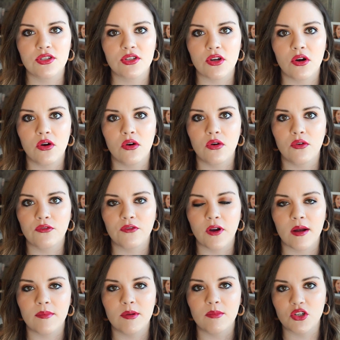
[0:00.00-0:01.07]
So
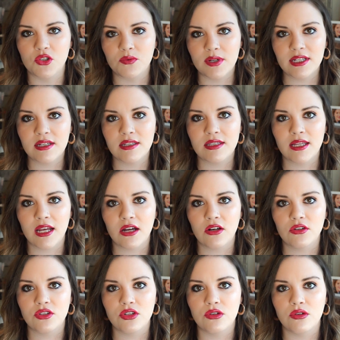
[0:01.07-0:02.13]
from the most recent
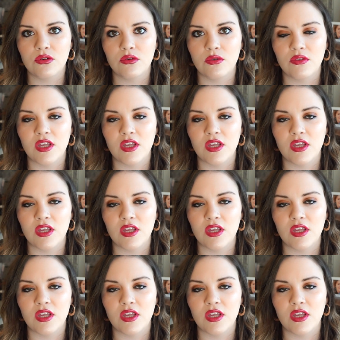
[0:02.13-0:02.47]
sale to